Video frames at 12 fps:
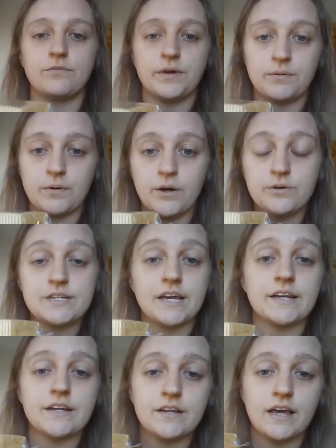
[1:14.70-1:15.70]
we
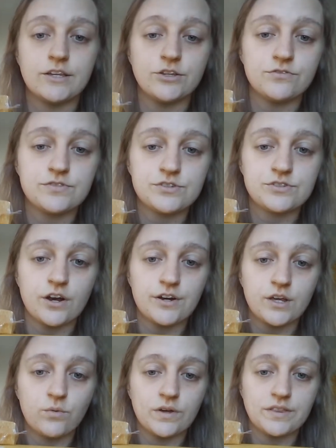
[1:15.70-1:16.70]
rotate it and you're
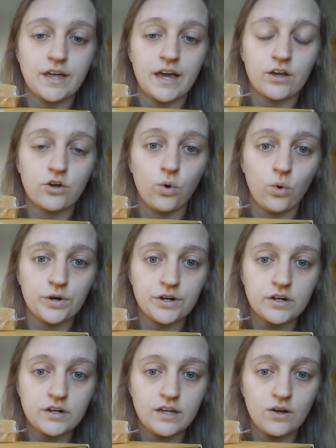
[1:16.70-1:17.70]
starting with that
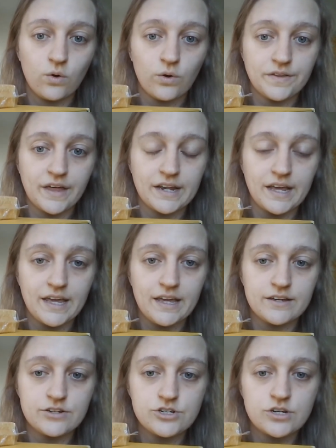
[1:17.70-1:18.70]
corner or that
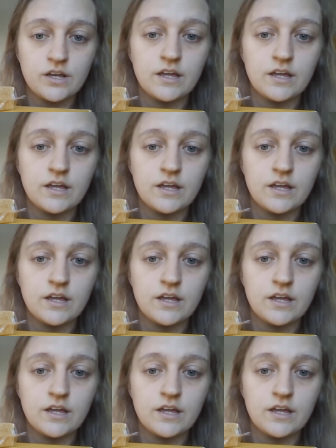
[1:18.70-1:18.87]
edge,